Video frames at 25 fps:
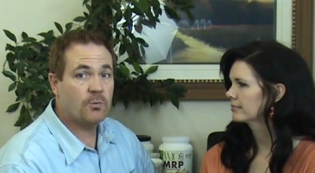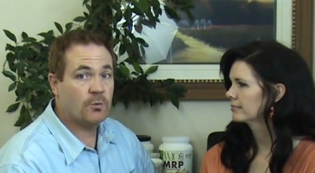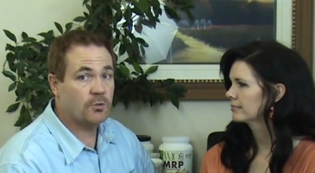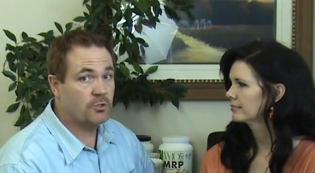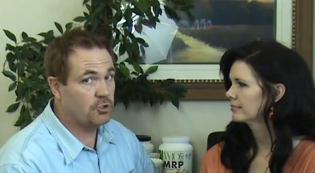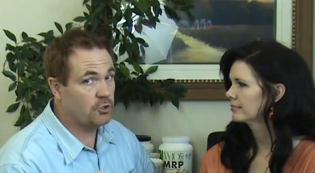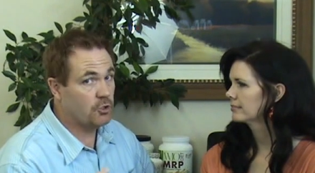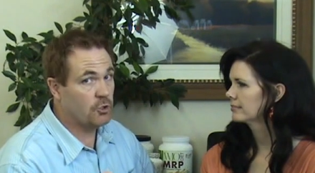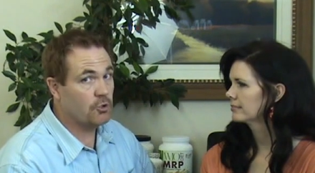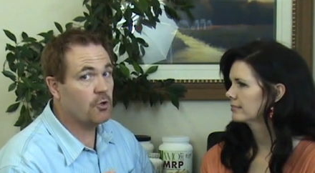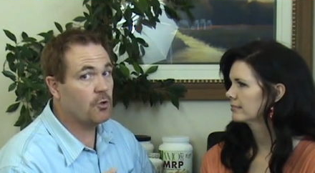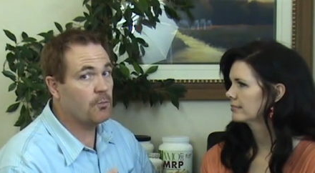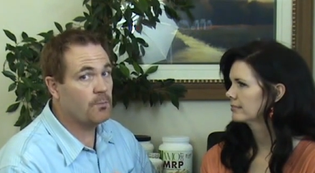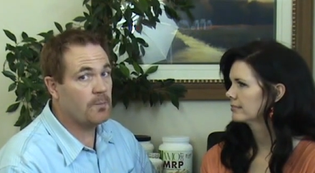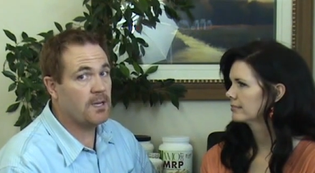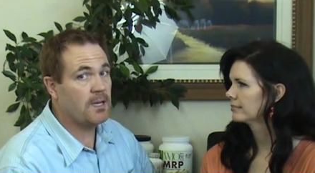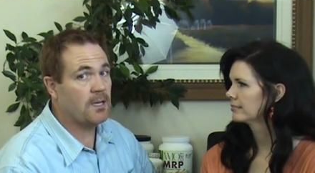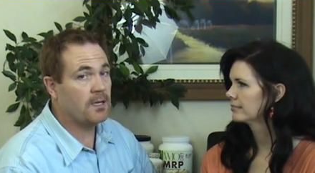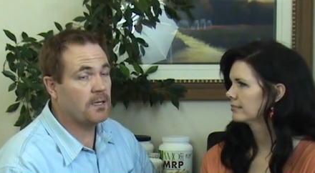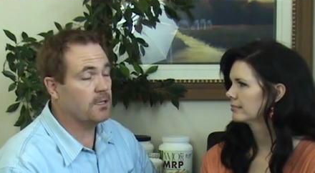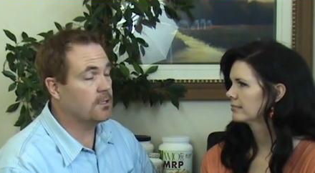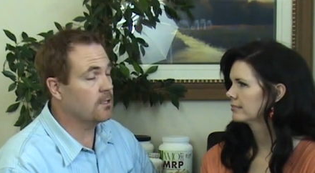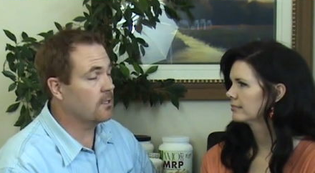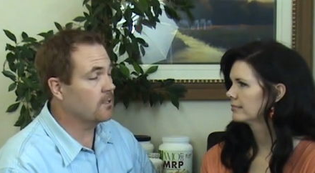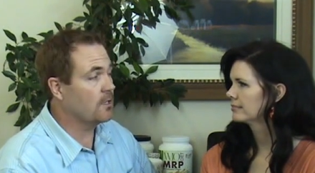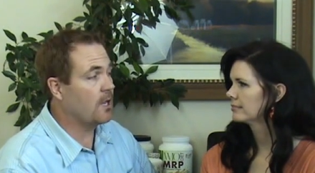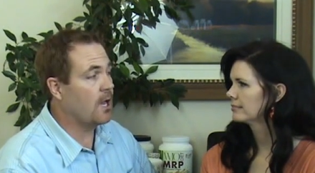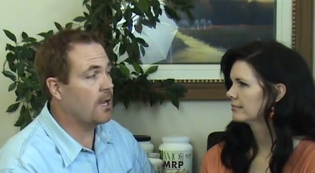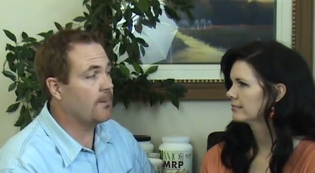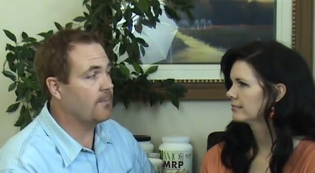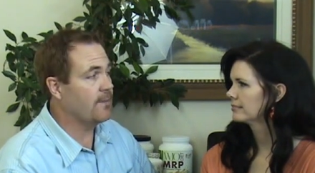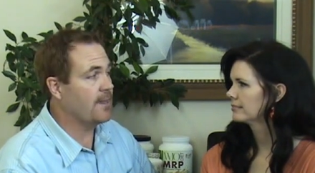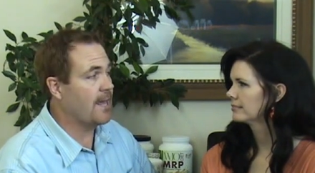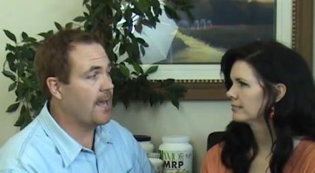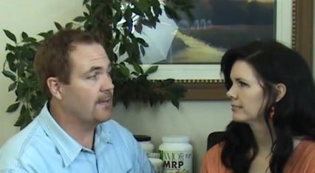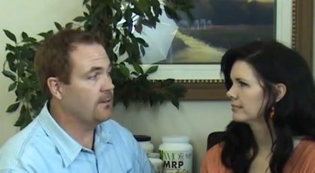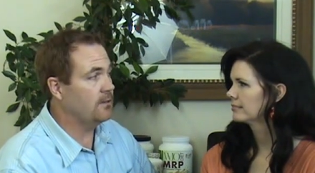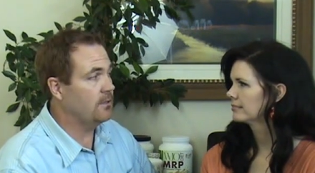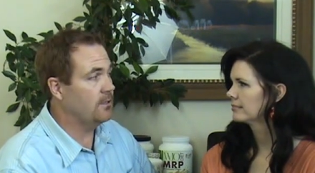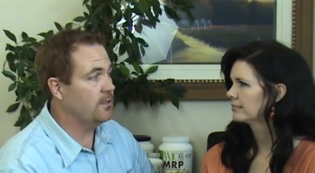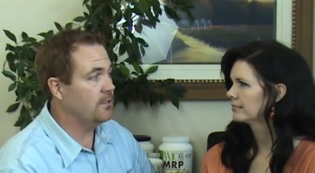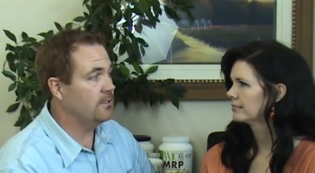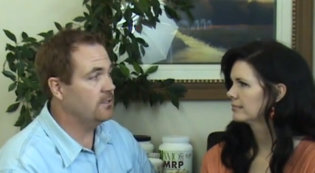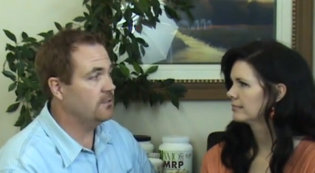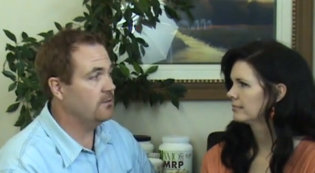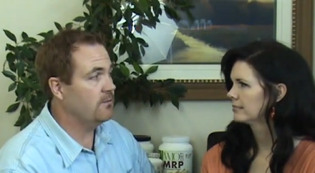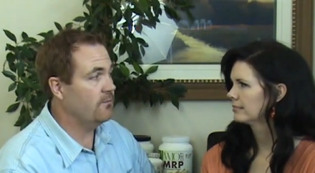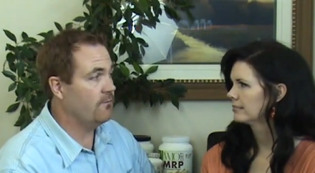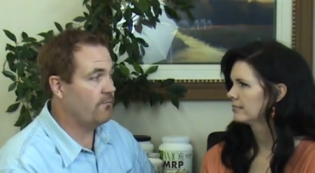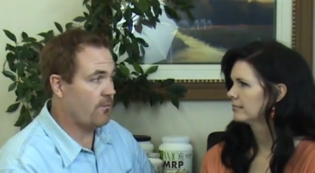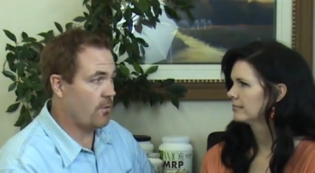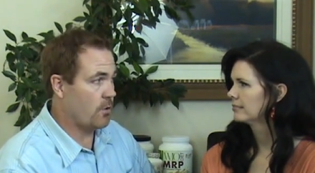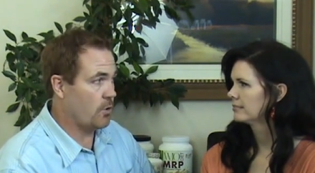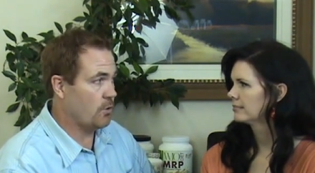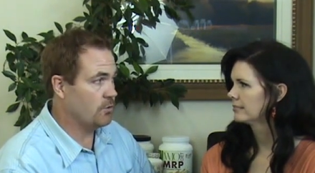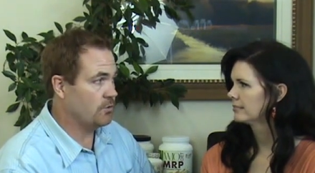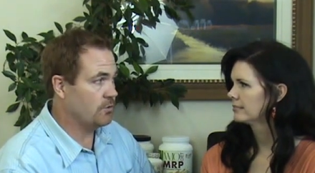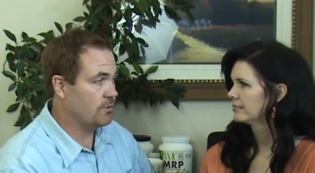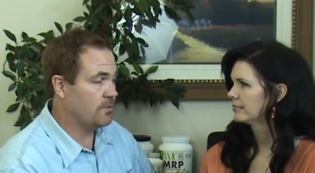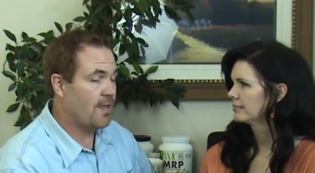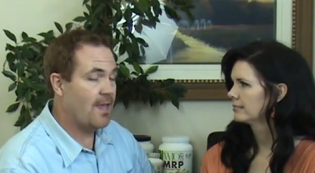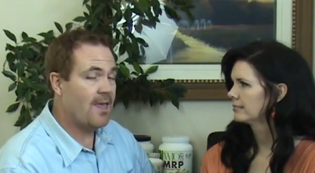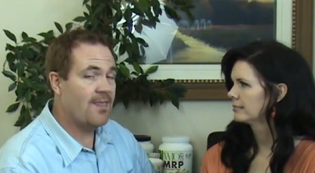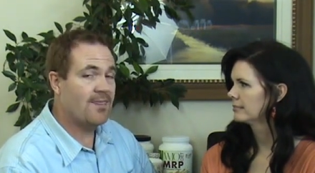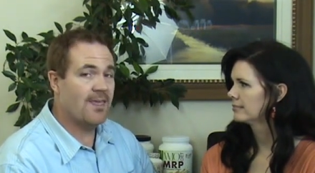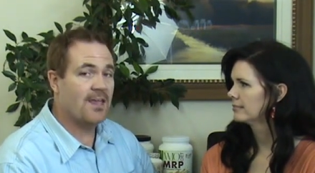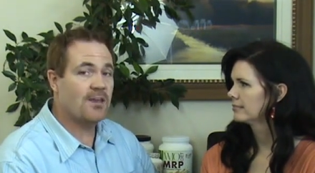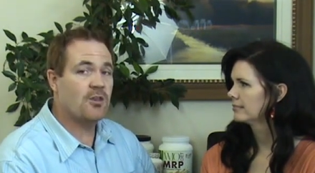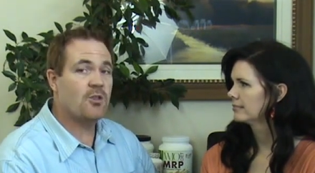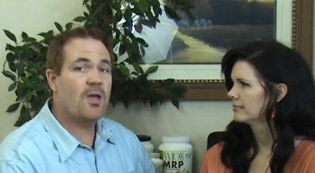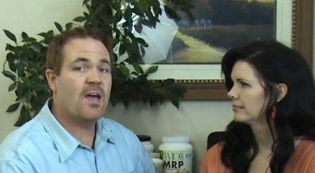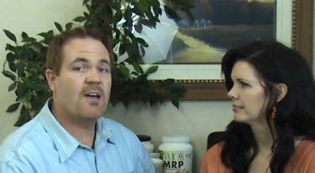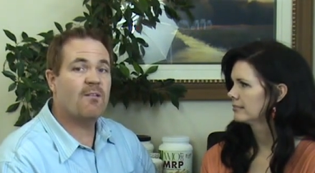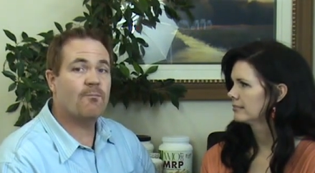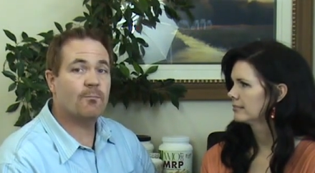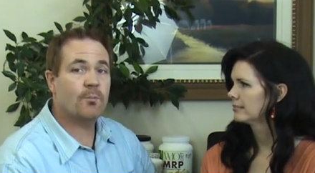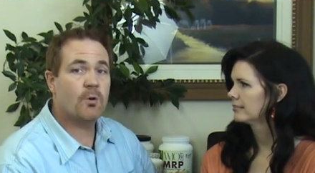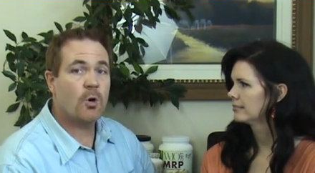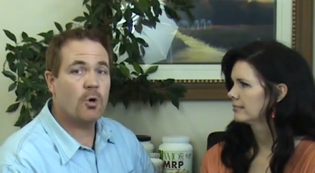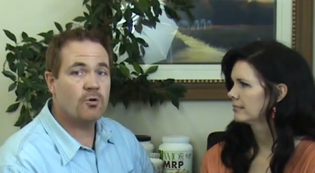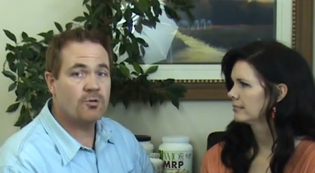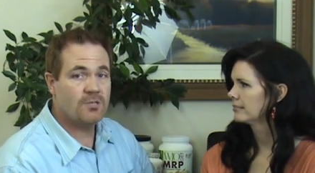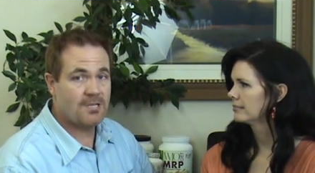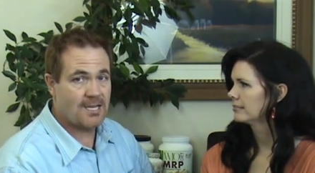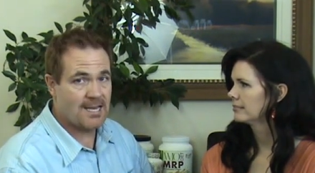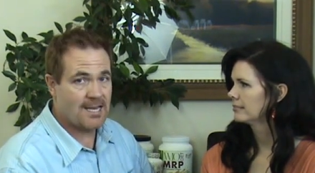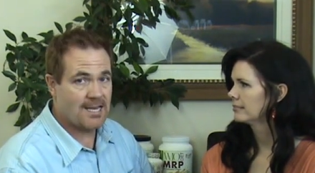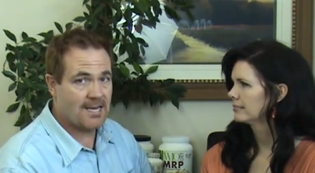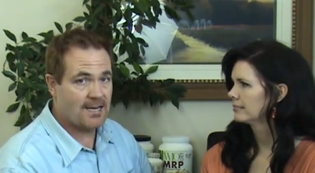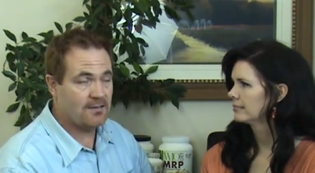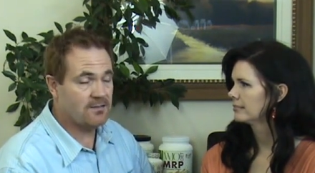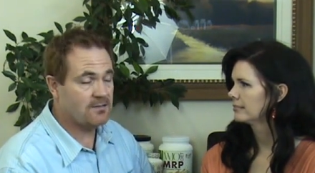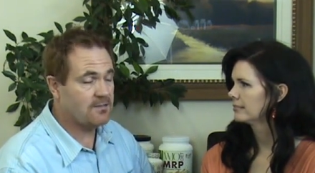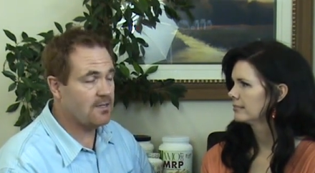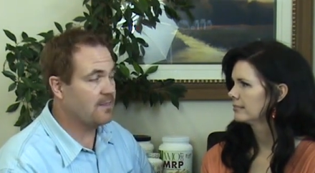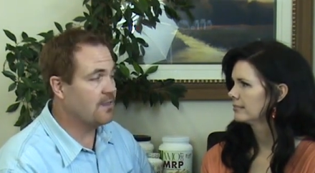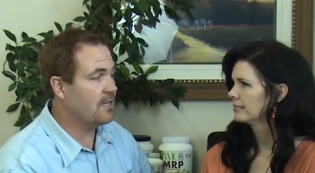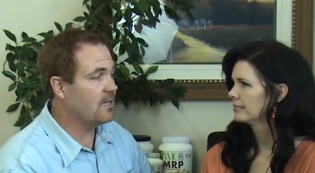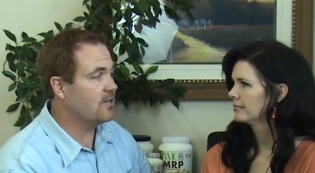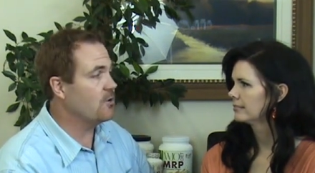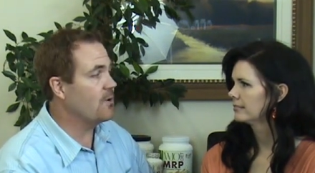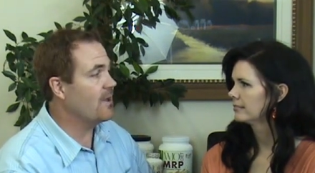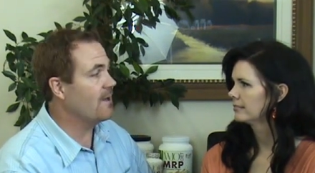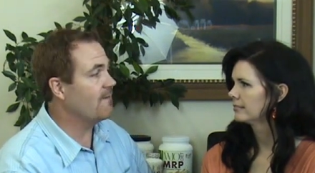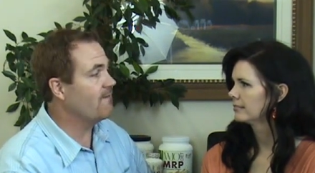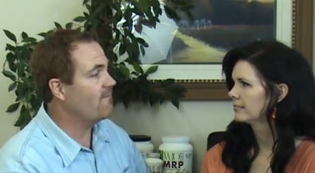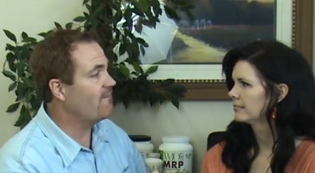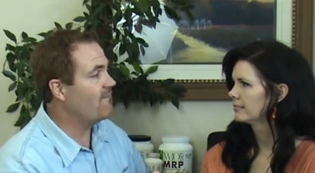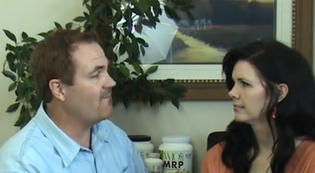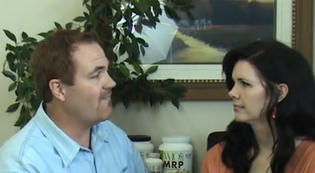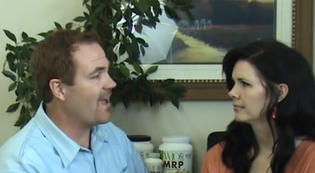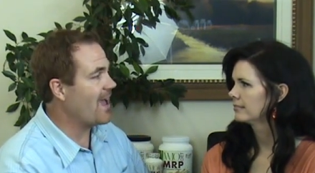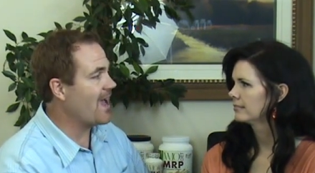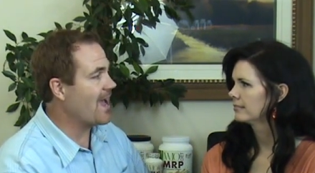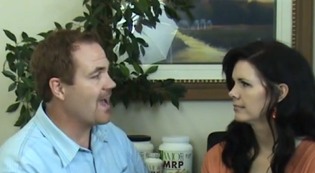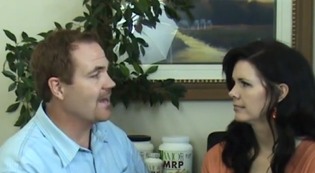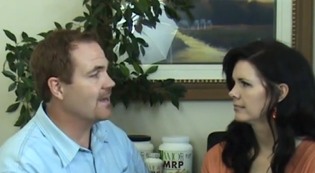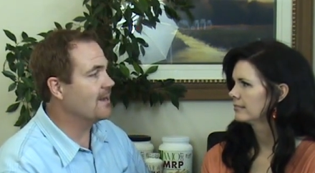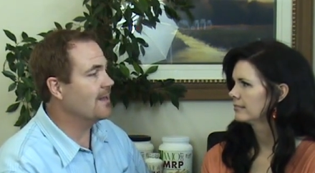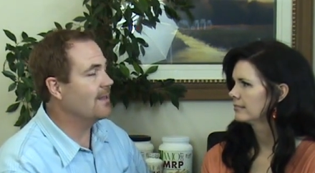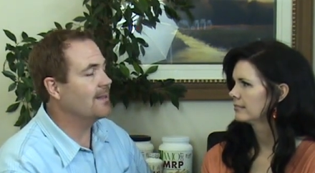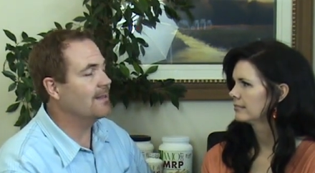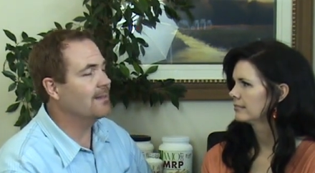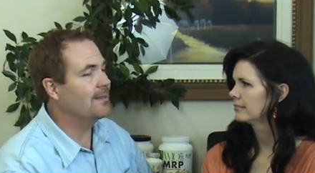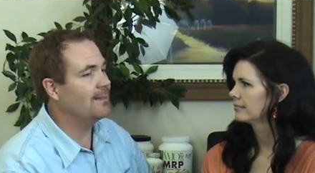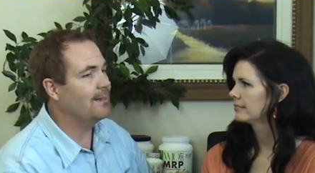Speaker 1: with sugar being at the top of that list first. Then you have proteins, and then you have fat